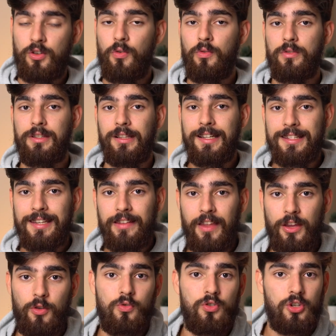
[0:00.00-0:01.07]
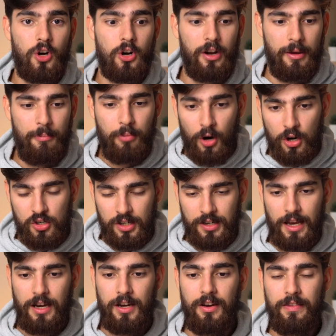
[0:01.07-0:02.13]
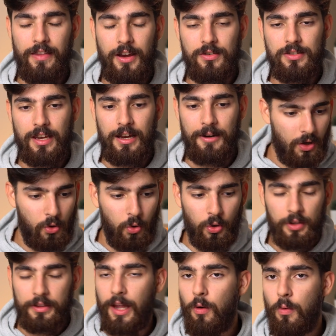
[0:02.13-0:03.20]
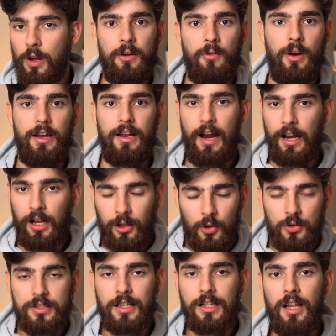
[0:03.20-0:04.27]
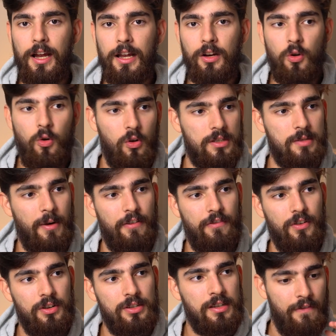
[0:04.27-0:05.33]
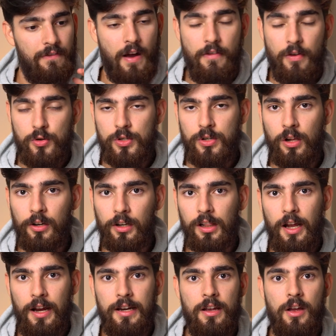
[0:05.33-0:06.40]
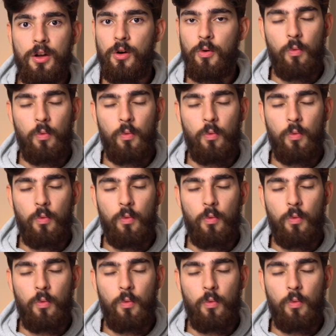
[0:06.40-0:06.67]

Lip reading: So let's say that you start a project and now you say, cool, now what, right? I close the client. Cool. It's my first $500 client.